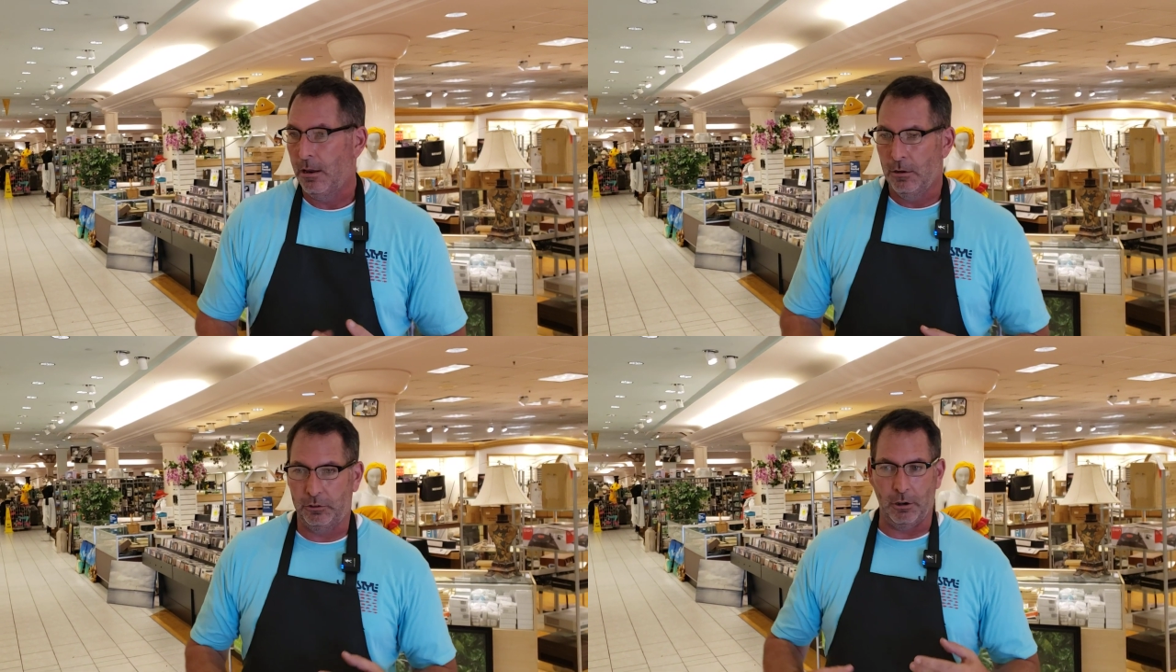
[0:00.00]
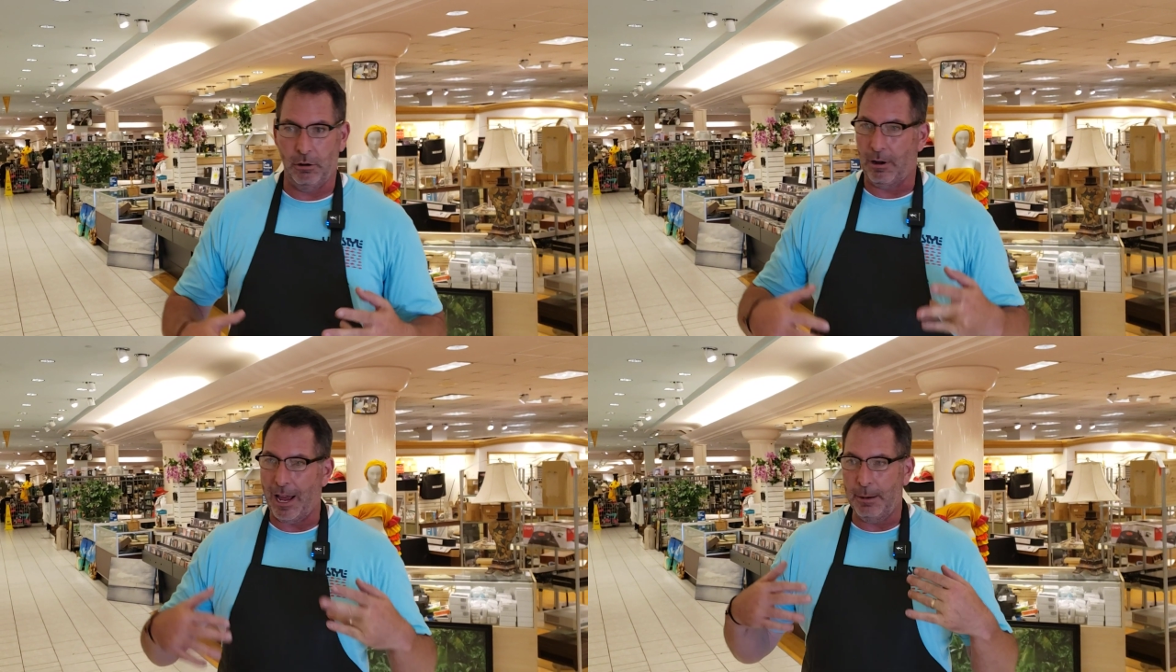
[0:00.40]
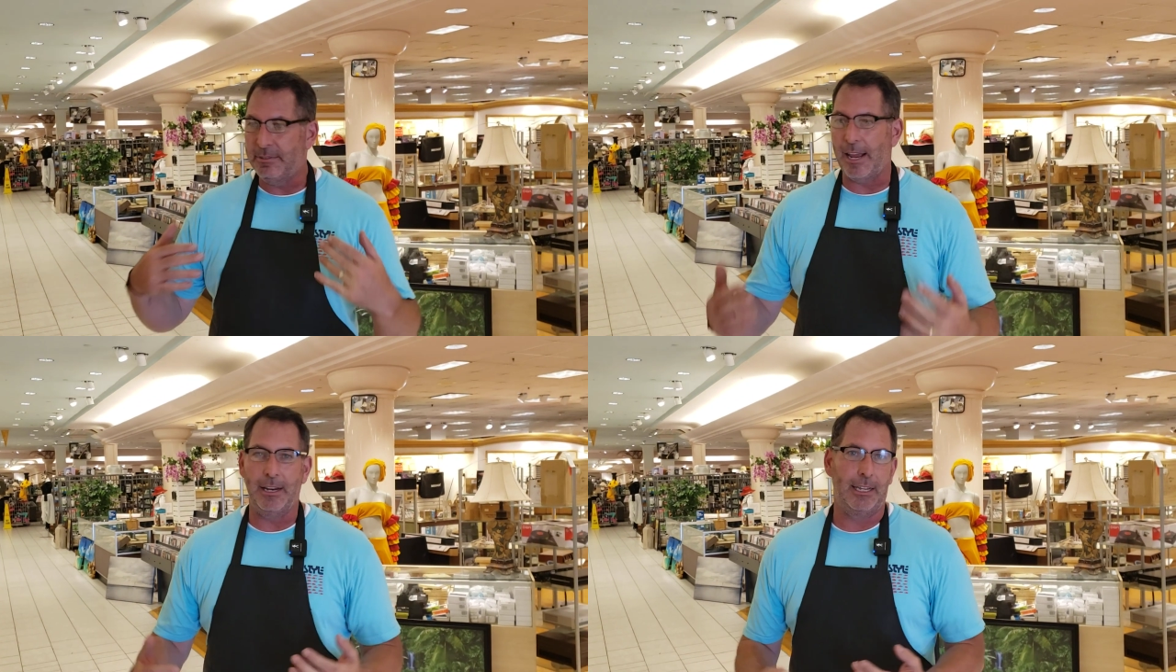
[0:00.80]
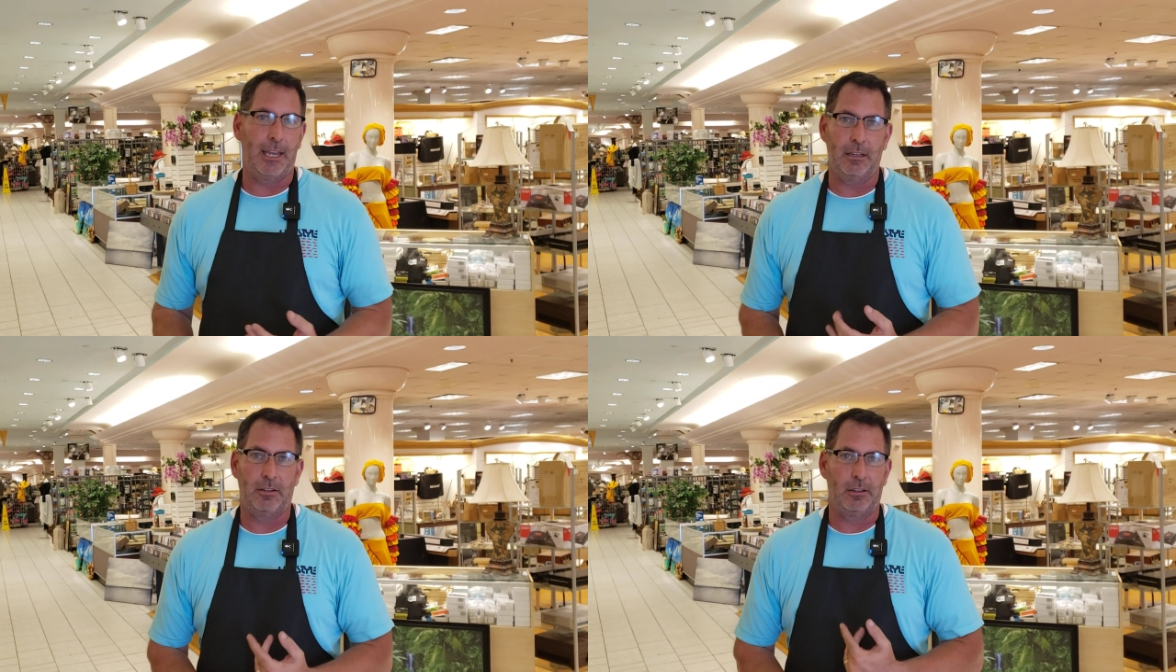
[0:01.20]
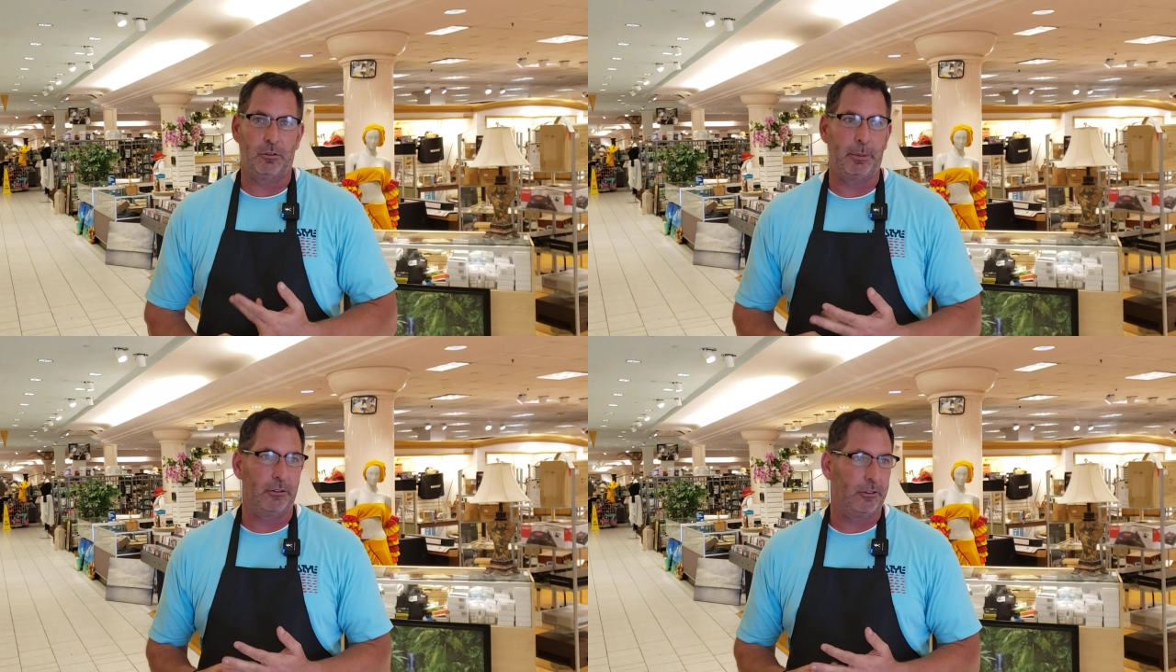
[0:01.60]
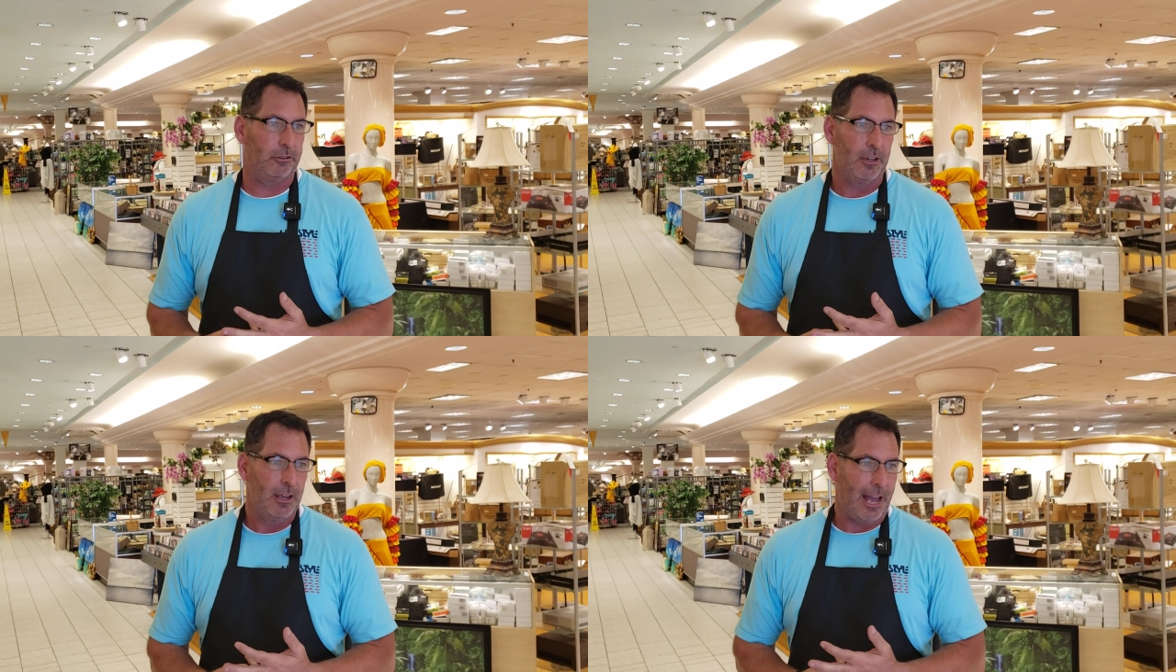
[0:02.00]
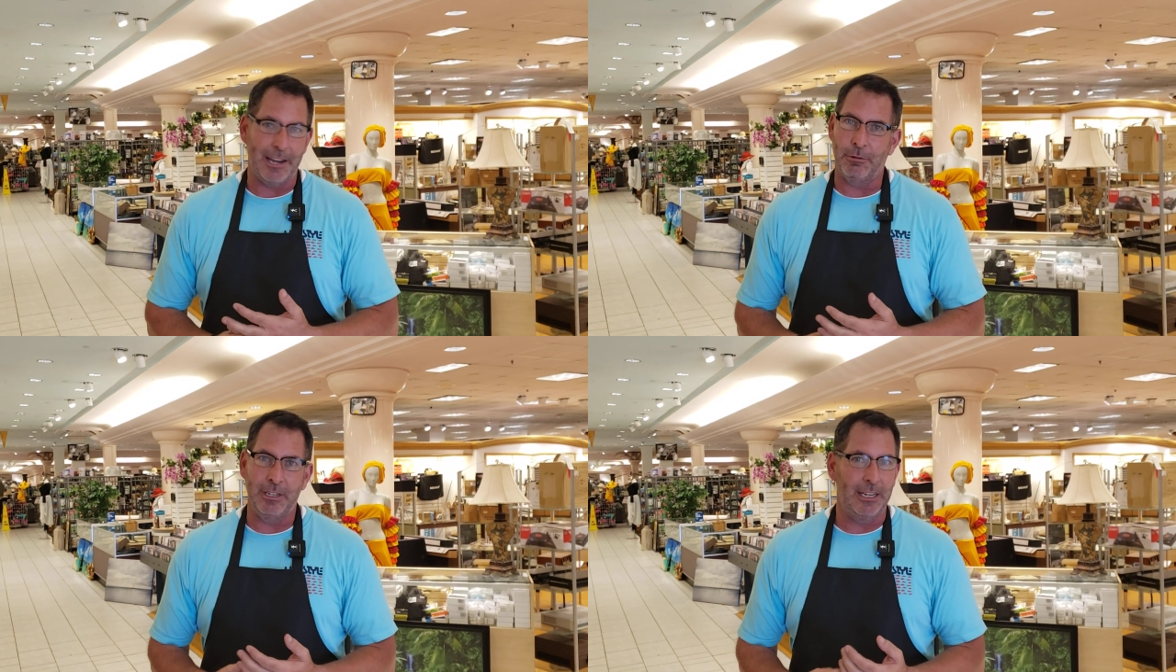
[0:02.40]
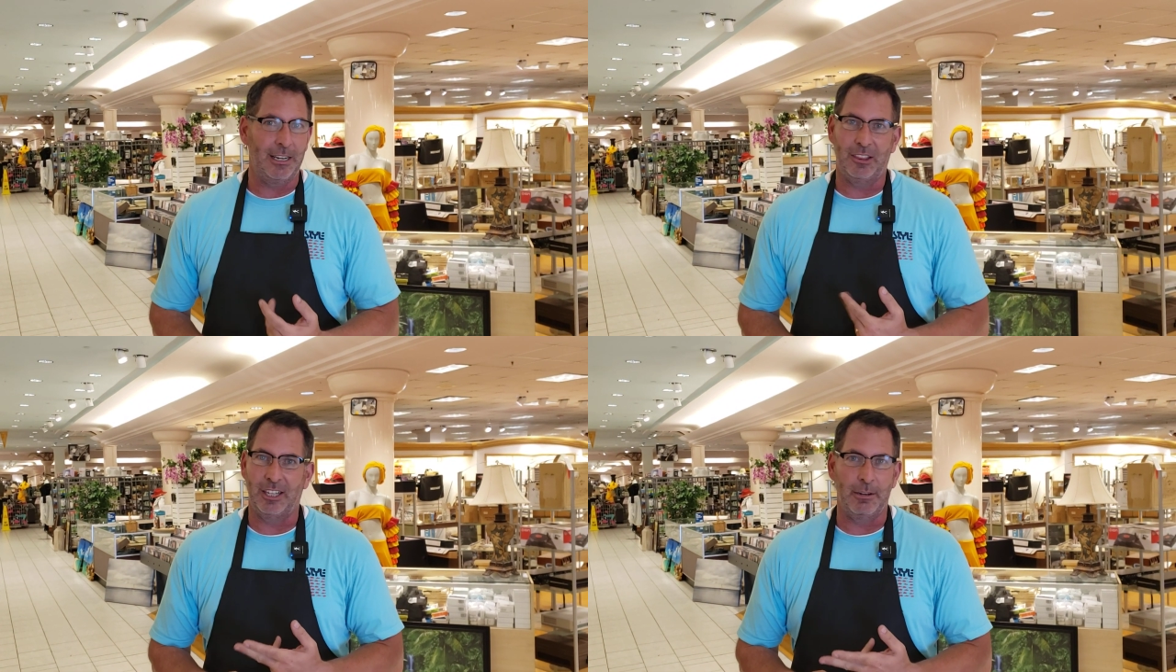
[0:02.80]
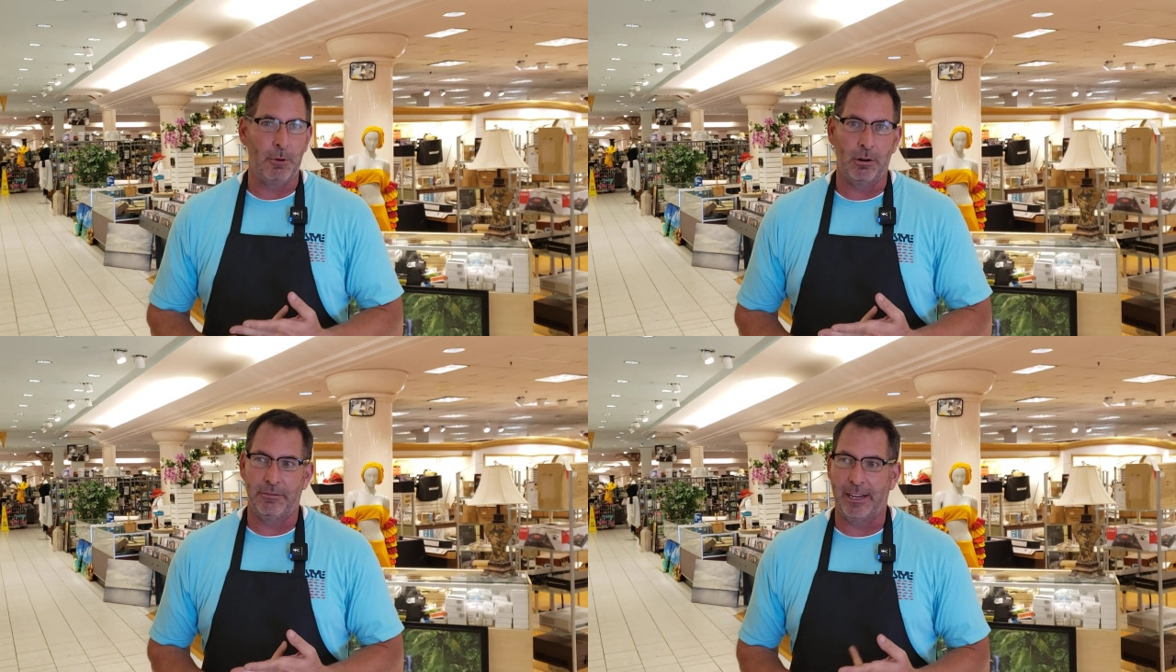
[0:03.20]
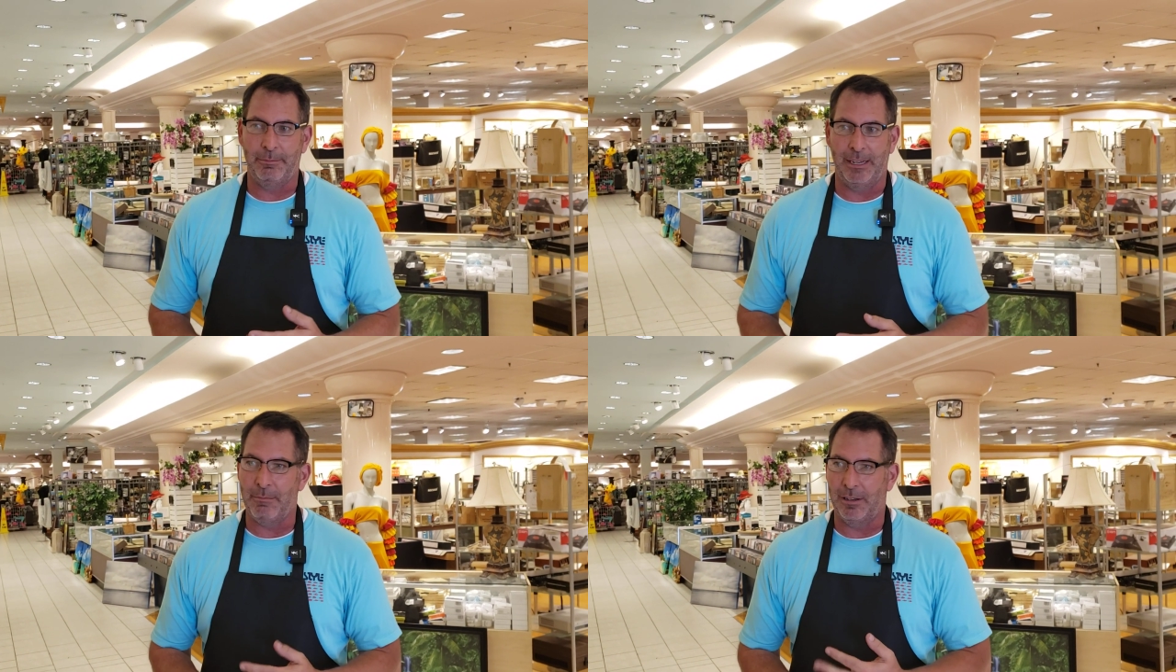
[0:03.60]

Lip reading: So I am dedicated to this business. I don't need anything to motivate me.